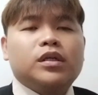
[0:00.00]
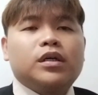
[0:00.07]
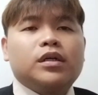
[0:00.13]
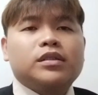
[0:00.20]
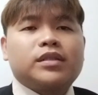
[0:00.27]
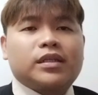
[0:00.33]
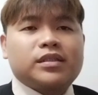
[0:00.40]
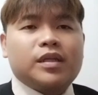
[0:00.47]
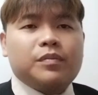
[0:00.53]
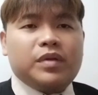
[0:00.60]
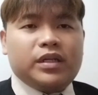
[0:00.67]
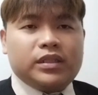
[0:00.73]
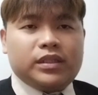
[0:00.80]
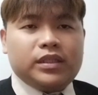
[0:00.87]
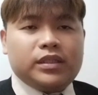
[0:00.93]

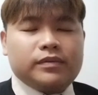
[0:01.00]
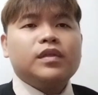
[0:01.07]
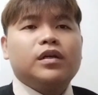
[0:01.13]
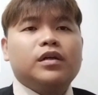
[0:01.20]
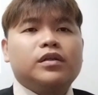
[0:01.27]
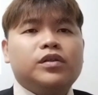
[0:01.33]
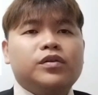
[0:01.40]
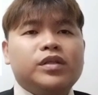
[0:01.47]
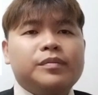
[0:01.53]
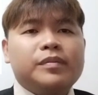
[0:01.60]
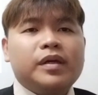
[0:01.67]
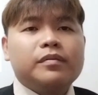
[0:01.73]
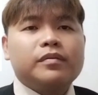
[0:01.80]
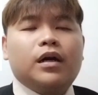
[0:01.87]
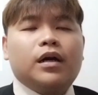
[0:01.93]
sustainability. UniMAP
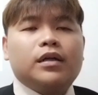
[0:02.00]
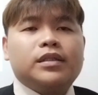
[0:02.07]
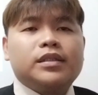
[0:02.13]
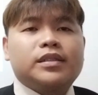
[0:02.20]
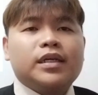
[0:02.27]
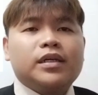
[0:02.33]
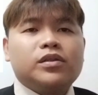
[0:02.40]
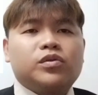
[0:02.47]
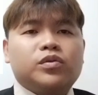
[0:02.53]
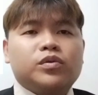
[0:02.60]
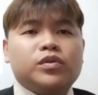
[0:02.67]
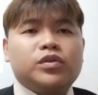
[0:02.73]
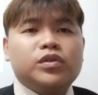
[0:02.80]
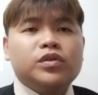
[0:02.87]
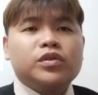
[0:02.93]
decide to
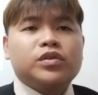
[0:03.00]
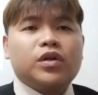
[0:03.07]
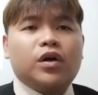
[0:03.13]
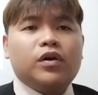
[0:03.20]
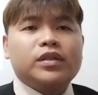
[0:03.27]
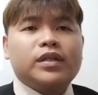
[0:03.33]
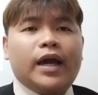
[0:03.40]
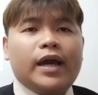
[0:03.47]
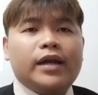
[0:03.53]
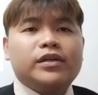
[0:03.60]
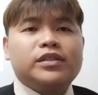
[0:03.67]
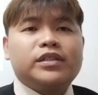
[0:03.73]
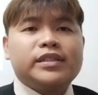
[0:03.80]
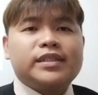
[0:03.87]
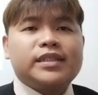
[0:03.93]
use all the
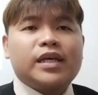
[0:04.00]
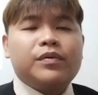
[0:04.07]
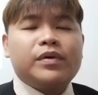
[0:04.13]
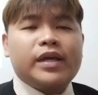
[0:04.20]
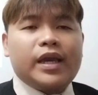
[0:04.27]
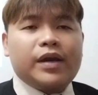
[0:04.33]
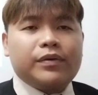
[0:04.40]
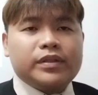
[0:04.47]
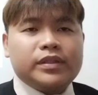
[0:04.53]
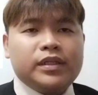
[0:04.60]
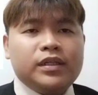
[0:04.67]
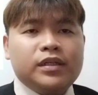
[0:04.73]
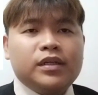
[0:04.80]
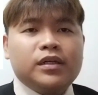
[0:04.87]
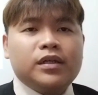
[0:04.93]
energy saving LED
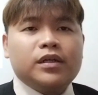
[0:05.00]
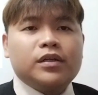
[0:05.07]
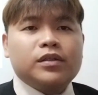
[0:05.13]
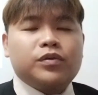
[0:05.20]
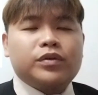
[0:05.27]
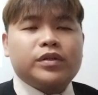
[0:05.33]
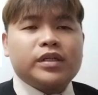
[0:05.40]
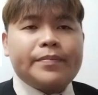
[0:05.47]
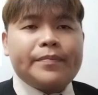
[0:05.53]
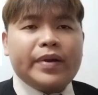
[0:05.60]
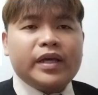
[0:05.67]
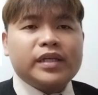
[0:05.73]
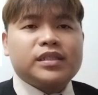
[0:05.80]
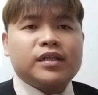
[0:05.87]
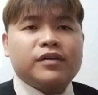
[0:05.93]
to
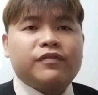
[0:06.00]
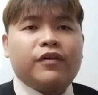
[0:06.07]
replace the